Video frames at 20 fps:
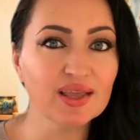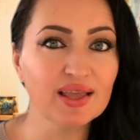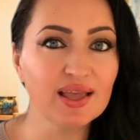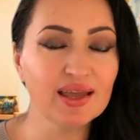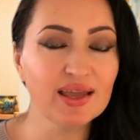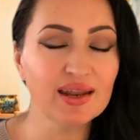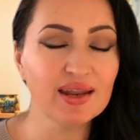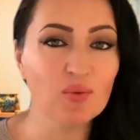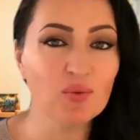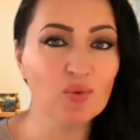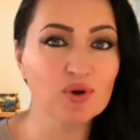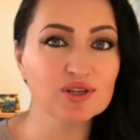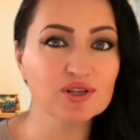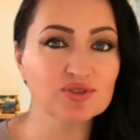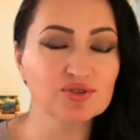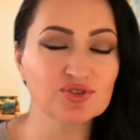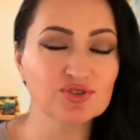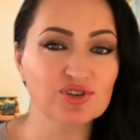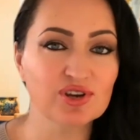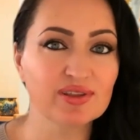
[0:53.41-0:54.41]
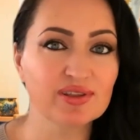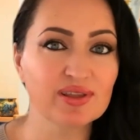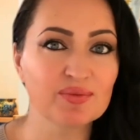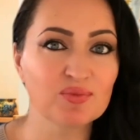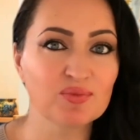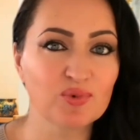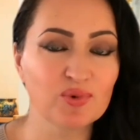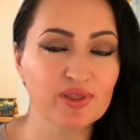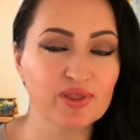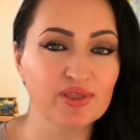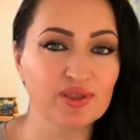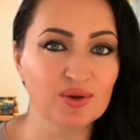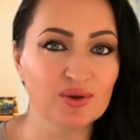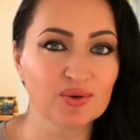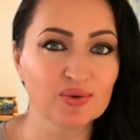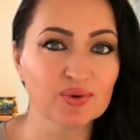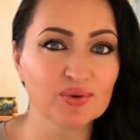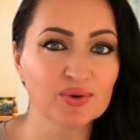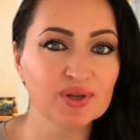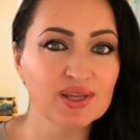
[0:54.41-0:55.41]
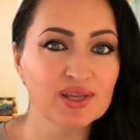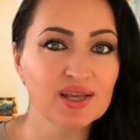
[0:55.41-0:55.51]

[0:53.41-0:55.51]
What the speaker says: and I wanted to share them with you